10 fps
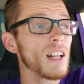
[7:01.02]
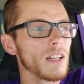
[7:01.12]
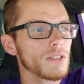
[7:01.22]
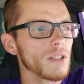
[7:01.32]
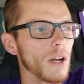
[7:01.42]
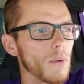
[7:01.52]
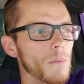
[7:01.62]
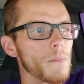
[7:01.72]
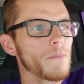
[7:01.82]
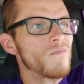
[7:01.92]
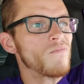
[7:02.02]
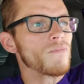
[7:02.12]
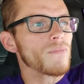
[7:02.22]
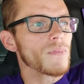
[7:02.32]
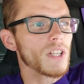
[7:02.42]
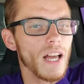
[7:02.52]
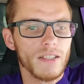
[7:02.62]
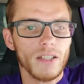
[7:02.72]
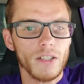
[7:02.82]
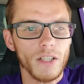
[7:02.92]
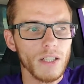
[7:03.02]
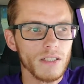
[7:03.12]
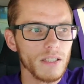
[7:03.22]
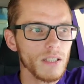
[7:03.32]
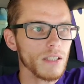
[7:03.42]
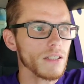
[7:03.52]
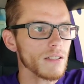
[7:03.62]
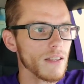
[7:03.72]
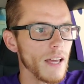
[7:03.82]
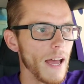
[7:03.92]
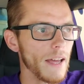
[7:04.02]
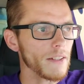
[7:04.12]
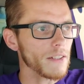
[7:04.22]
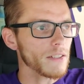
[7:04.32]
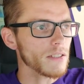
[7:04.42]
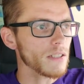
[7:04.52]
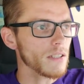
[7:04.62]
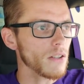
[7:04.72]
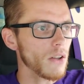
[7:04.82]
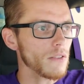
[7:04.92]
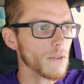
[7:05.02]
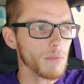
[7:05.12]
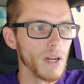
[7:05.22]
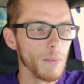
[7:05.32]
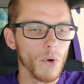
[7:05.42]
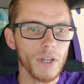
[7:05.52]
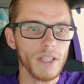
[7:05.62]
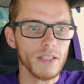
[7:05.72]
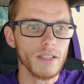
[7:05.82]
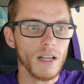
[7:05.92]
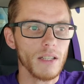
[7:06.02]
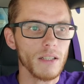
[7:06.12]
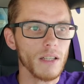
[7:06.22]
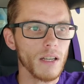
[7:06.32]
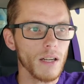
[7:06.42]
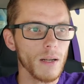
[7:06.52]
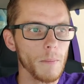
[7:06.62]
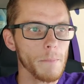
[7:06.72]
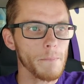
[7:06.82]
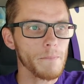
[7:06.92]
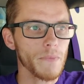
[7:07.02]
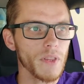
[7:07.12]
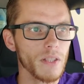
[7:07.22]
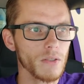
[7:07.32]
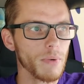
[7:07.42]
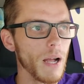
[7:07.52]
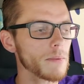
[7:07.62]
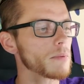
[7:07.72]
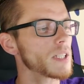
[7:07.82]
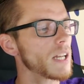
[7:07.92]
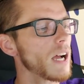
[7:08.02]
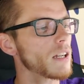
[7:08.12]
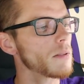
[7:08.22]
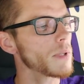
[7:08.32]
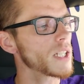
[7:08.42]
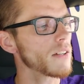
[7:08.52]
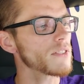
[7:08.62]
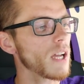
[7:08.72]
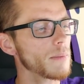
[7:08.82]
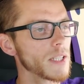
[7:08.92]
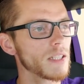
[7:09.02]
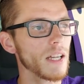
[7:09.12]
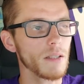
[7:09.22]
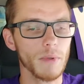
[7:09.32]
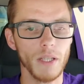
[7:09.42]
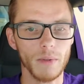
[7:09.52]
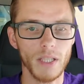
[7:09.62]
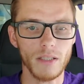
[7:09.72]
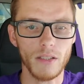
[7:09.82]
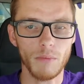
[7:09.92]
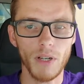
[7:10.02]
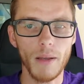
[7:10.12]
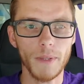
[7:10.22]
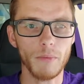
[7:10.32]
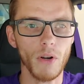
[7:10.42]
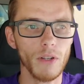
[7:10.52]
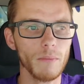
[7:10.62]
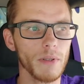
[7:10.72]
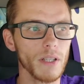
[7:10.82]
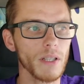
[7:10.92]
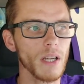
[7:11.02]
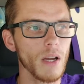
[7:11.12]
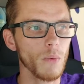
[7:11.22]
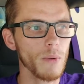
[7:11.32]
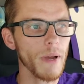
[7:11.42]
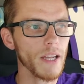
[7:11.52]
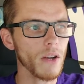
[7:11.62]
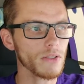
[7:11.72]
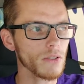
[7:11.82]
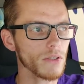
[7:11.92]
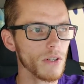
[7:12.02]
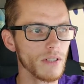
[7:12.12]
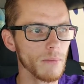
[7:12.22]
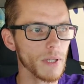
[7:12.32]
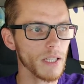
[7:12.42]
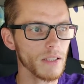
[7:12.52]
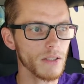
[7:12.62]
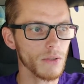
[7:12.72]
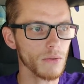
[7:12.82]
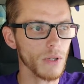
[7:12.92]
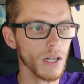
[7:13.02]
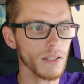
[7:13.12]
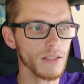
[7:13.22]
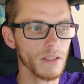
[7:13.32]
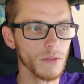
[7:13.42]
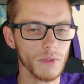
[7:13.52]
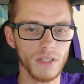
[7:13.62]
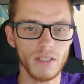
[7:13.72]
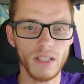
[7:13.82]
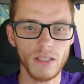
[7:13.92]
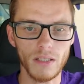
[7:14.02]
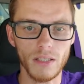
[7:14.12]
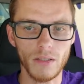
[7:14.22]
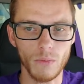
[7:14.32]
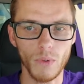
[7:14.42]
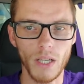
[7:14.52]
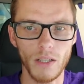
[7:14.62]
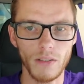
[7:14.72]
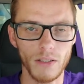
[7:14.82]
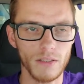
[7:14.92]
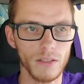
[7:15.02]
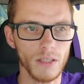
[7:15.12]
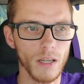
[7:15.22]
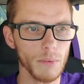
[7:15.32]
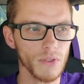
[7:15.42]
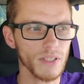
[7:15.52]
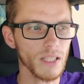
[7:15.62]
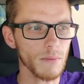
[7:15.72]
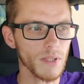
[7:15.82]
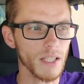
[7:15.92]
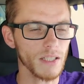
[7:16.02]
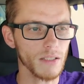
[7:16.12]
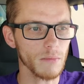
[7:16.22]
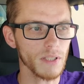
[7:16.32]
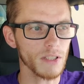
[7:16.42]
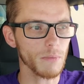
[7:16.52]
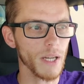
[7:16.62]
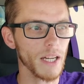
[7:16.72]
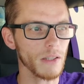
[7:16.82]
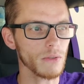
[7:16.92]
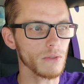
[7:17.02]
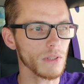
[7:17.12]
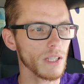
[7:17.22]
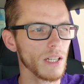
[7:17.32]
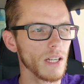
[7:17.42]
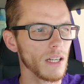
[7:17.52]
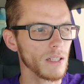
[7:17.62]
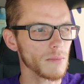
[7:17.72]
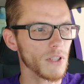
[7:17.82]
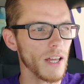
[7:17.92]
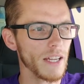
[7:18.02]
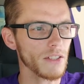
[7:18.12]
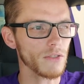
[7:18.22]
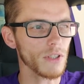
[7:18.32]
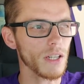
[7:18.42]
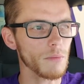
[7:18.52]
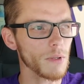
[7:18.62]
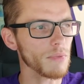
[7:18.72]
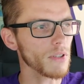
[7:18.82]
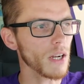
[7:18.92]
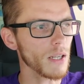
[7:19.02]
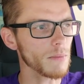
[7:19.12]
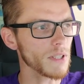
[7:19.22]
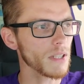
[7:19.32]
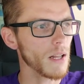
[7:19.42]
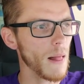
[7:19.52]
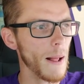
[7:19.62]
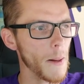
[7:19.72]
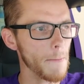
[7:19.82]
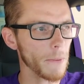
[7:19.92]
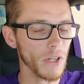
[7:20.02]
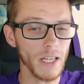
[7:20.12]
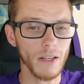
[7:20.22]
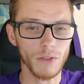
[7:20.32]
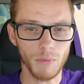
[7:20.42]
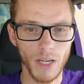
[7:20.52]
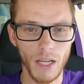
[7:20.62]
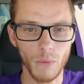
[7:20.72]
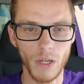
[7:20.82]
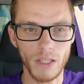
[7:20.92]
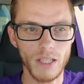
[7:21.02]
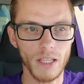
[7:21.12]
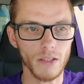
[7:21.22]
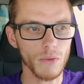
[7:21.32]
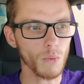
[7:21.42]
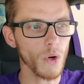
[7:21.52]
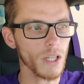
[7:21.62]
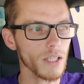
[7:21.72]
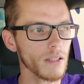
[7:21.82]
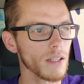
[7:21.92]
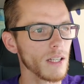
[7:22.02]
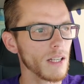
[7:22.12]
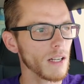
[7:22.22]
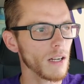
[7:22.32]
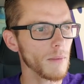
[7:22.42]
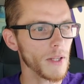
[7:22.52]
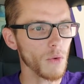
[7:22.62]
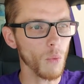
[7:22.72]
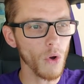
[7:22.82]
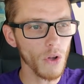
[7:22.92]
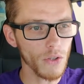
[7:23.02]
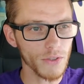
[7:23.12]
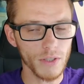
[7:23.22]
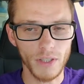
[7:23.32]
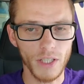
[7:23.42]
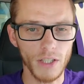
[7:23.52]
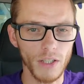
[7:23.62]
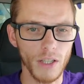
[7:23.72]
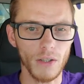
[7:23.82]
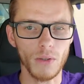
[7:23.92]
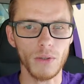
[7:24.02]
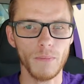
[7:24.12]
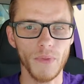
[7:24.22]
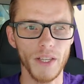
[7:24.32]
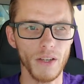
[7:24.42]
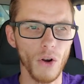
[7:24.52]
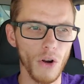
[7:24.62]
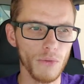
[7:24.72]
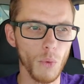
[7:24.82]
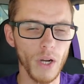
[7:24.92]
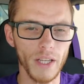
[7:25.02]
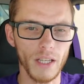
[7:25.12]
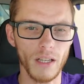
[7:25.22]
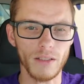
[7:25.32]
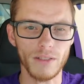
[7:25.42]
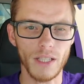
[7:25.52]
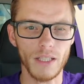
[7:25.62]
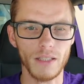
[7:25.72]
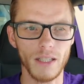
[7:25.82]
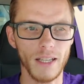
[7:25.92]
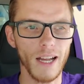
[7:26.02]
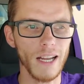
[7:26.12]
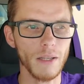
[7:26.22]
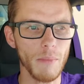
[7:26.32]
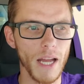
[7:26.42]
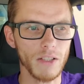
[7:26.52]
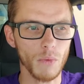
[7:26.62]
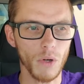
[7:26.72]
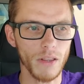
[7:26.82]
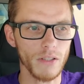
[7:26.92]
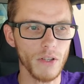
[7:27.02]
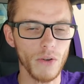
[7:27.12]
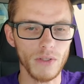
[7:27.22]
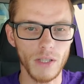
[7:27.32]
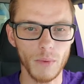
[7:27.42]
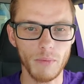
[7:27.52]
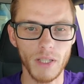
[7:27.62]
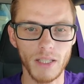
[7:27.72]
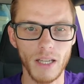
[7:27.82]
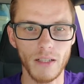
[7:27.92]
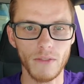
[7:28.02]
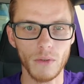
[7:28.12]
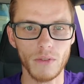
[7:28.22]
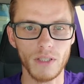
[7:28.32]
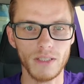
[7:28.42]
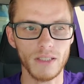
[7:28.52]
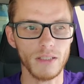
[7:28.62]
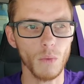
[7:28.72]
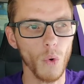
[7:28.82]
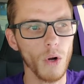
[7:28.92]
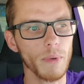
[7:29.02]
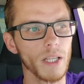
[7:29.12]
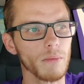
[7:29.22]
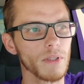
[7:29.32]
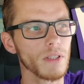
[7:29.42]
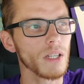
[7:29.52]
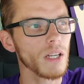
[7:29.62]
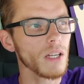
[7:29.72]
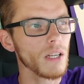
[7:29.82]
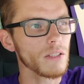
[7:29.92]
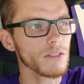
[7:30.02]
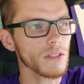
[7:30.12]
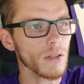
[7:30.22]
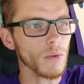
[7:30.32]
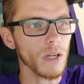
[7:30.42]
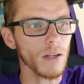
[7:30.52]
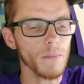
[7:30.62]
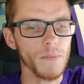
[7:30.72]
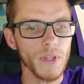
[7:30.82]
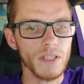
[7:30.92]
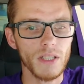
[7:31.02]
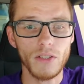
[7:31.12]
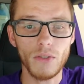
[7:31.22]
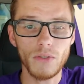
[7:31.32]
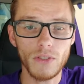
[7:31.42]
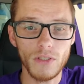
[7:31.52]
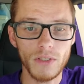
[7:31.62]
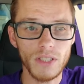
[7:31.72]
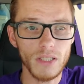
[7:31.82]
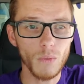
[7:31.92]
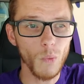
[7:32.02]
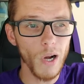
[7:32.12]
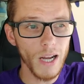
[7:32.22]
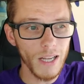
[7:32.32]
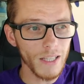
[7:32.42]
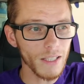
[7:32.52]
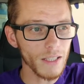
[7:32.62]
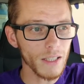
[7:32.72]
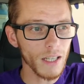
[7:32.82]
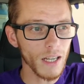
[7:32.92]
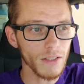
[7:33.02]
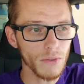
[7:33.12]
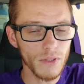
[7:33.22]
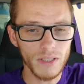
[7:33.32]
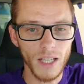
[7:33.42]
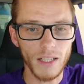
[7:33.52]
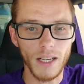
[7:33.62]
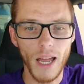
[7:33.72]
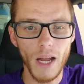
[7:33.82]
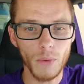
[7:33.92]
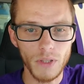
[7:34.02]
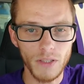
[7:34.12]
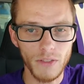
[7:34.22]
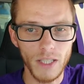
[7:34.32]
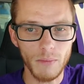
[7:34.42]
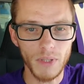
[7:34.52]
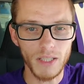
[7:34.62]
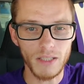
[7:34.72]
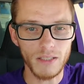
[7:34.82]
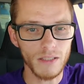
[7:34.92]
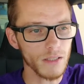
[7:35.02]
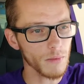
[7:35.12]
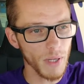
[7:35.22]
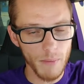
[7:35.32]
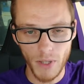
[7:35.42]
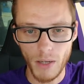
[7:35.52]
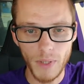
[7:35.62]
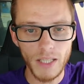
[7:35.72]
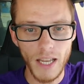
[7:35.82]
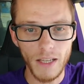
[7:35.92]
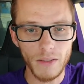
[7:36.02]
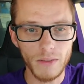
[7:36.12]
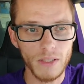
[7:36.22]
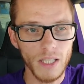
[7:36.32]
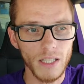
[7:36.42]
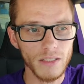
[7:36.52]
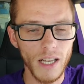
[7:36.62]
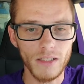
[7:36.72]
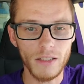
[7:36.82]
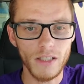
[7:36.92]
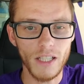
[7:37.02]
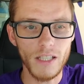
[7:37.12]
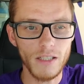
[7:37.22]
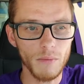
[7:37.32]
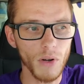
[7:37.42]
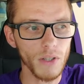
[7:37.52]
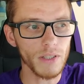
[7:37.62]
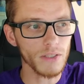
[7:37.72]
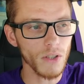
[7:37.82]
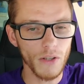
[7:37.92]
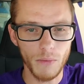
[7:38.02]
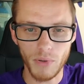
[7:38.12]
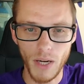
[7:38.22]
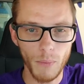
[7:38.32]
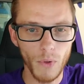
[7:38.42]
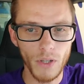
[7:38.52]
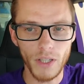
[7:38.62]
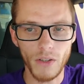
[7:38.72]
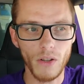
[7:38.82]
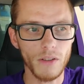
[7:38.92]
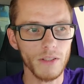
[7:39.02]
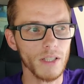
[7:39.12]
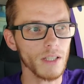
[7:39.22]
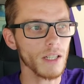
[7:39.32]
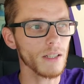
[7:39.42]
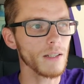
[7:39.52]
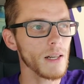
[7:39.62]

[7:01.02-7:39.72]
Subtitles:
So the next thing you're going to see is that you're going to see all of the prep work get done. There's probably not going to be enough time in the day to be able to get to the priming part, but we may also start dipping into dealing with the sealing as well. There's a couple seams that need to be spackled, so that can dry and be primed. Right now it's brown, we're going to take it to white, and the walls are going to go an off-white color that kind of matched one of the tones that we picked out of the existing wallpaper. So stay tuned and you'll see why I do this at an hourly rate, because the paper coming down is actually the easy part. It's all the prep work and all the